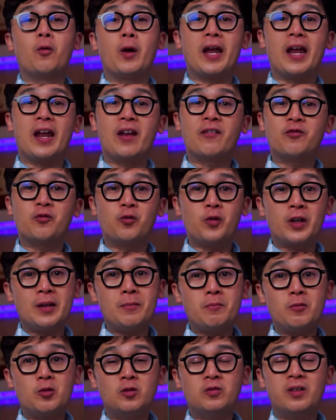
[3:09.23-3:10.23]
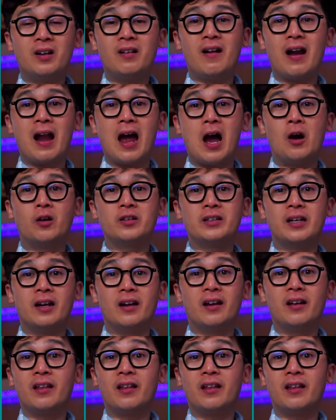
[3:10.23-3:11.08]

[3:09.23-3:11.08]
if we move around